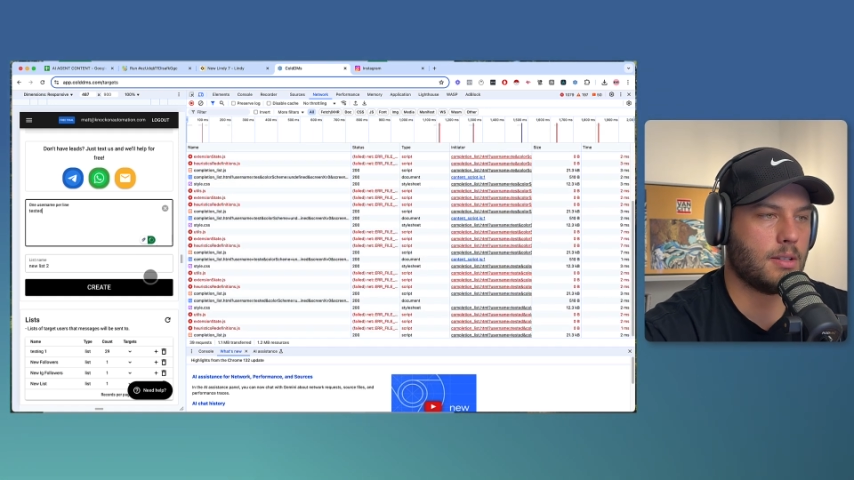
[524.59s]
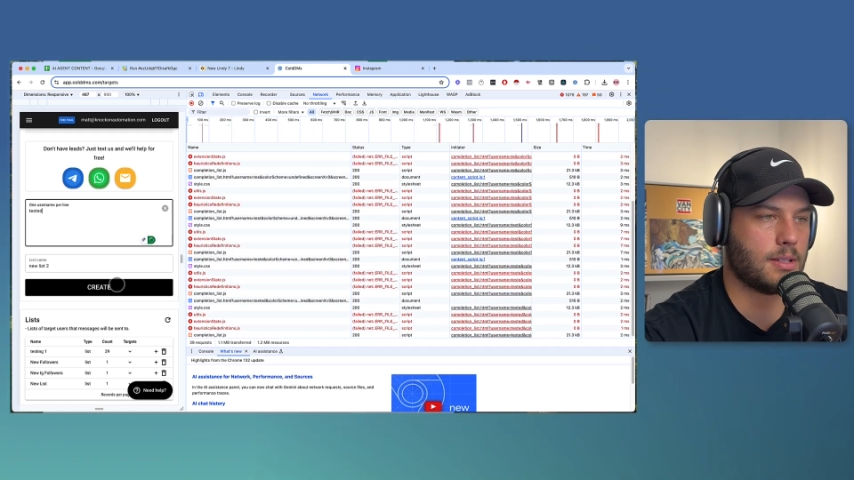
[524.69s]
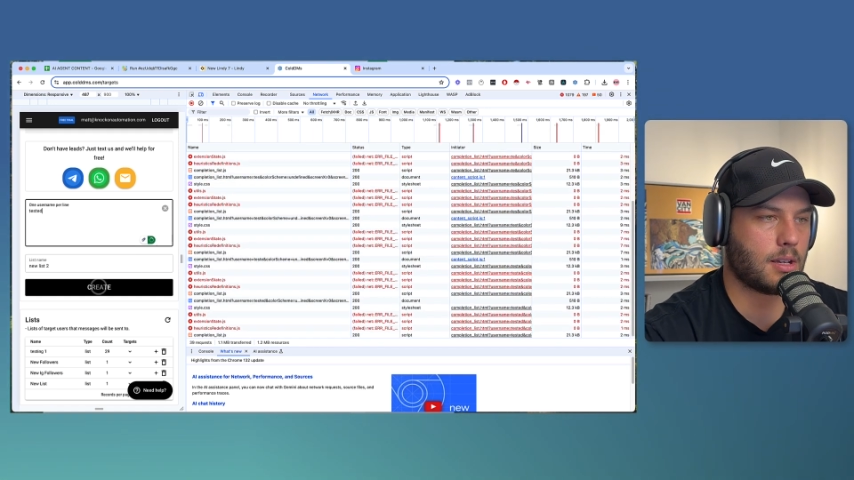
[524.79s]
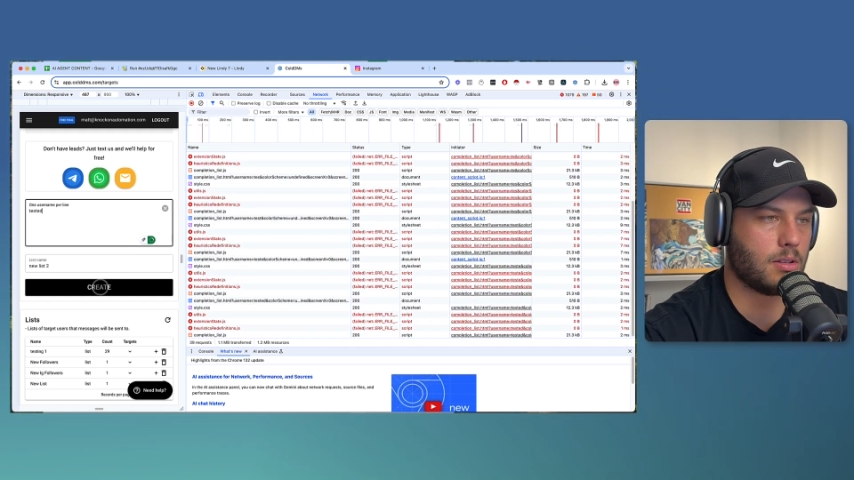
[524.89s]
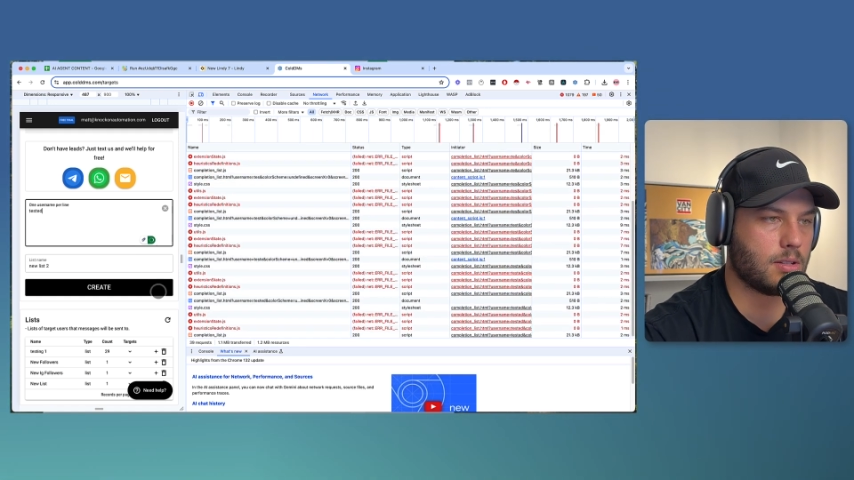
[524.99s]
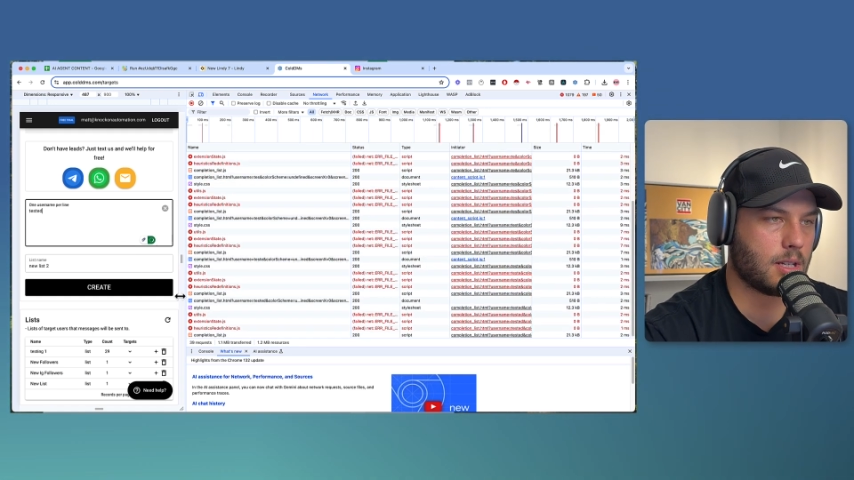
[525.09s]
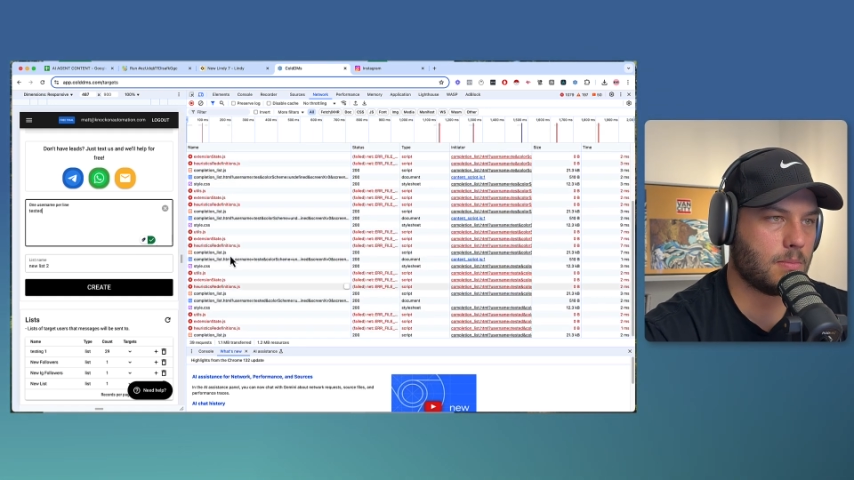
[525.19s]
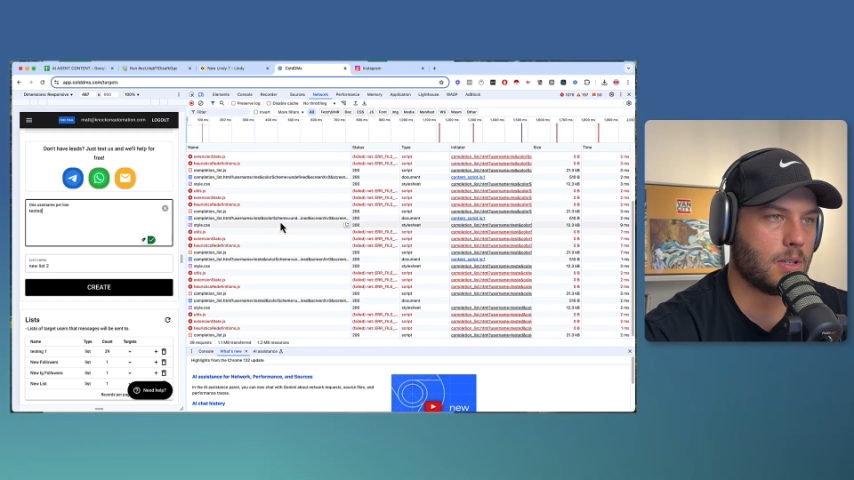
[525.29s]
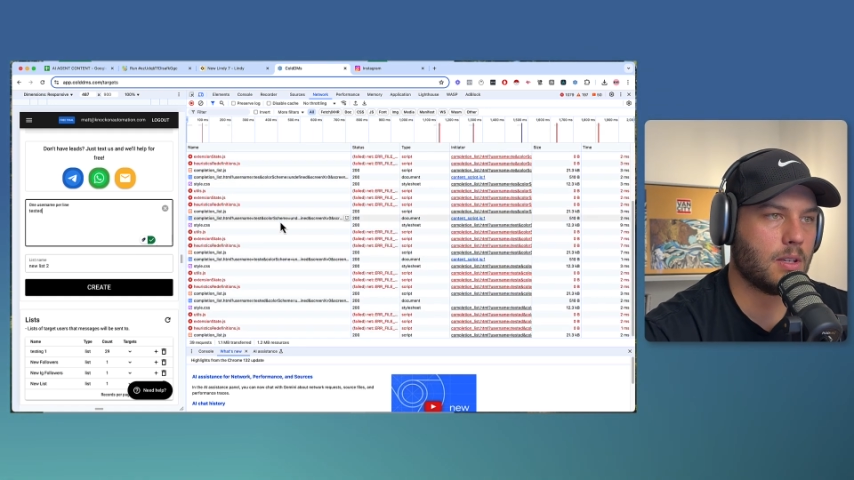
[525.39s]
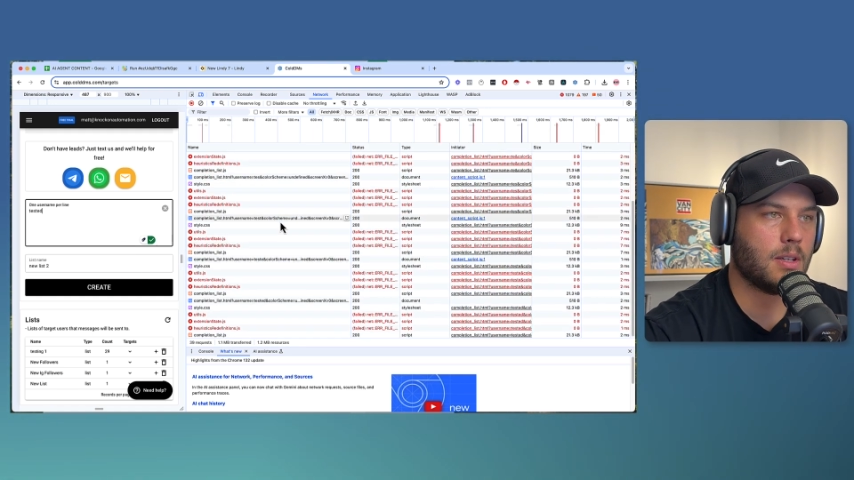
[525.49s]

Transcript: is our username.